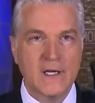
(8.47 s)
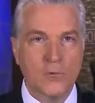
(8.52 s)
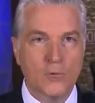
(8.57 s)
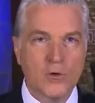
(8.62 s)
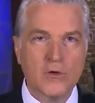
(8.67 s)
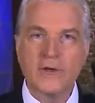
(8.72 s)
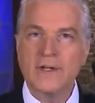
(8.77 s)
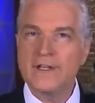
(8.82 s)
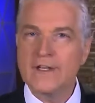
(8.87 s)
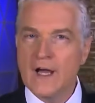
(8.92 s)

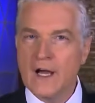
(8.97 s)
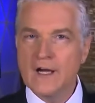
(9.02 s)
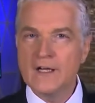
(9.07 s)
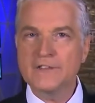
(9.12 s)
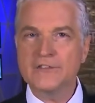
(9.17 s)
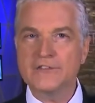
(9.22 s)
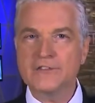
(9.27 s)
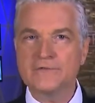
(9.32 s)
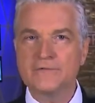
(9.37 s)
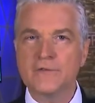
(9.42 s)
We're an
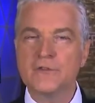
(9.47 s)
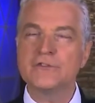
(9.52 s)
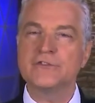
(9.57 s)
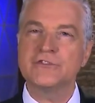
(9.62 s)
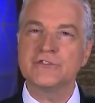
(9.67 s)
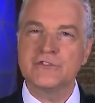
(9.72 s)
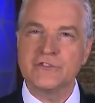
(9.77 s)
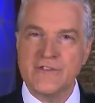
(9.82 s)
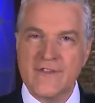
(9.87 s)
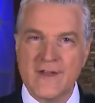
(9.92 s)
us
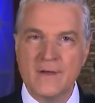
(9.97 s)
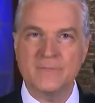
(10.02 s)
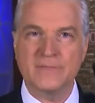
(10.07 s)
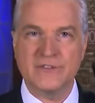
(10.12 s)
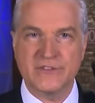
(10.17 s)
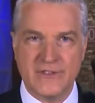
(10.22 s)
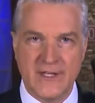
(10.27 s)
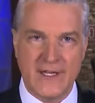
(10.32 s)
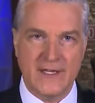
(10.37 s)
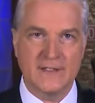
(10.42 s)
versus them
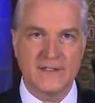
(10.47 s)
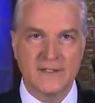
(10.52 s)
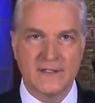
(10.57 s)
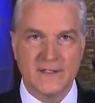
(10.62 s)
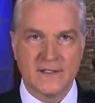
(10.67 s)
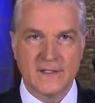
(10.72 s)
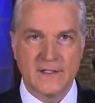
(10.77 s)
state.